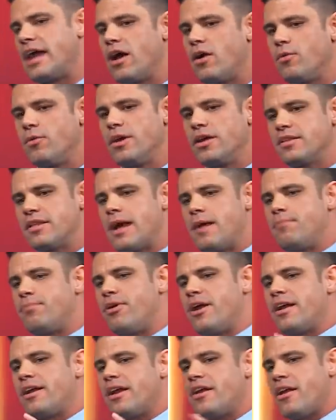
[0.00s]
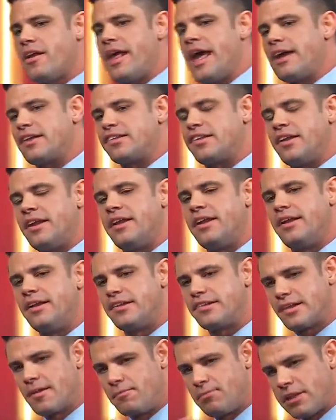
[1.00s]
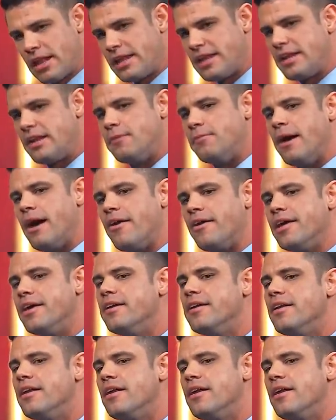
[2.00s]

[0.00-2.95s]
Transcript: out with got pregnant on accident and is complaining about it